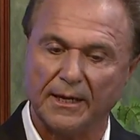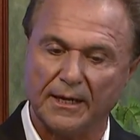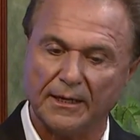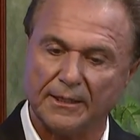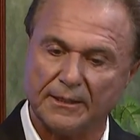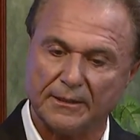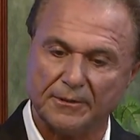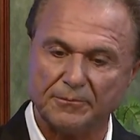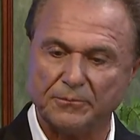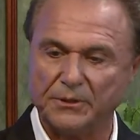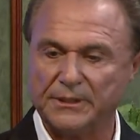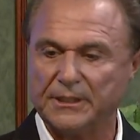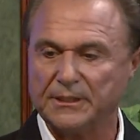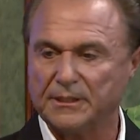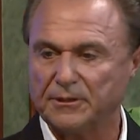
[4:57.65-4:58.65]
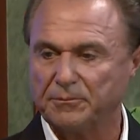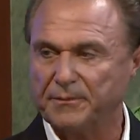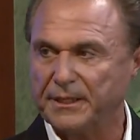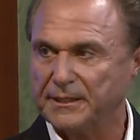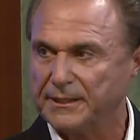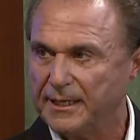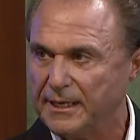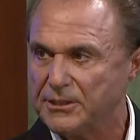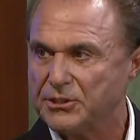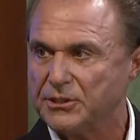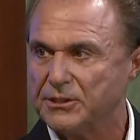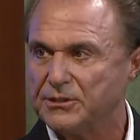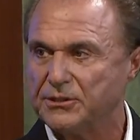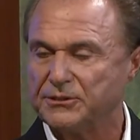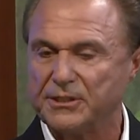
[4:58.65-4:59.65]
Um, we get a little
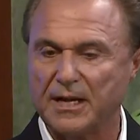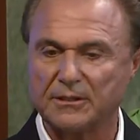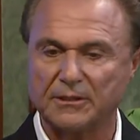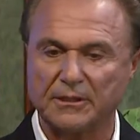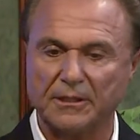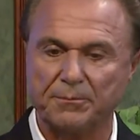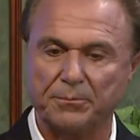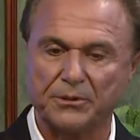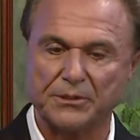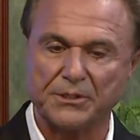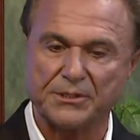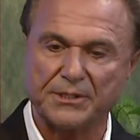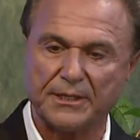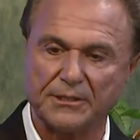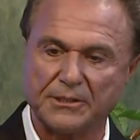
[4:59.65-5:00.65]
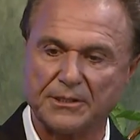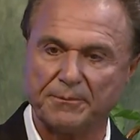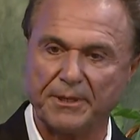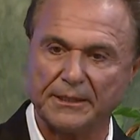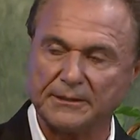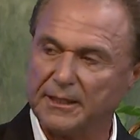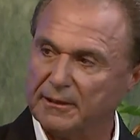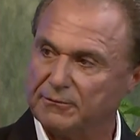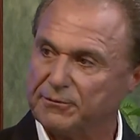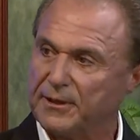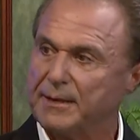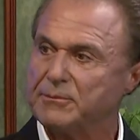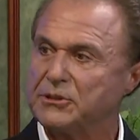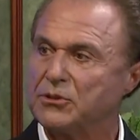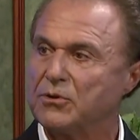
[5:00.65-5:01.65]
medication, the doctor get, puts us on some
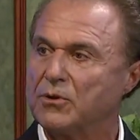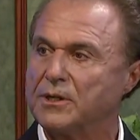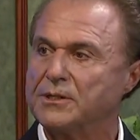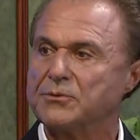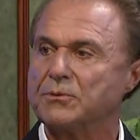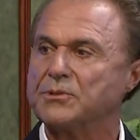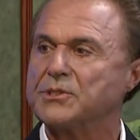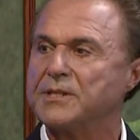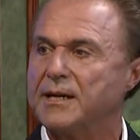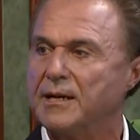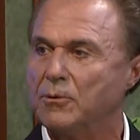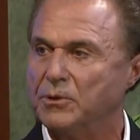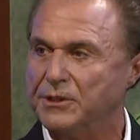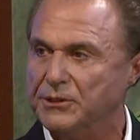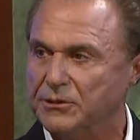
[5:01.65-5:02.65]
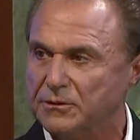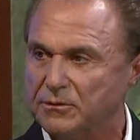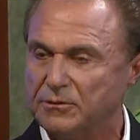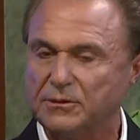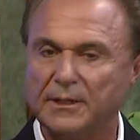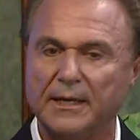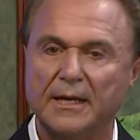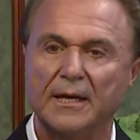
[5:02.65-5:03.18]
anti-inflammatories, we'll see how we do.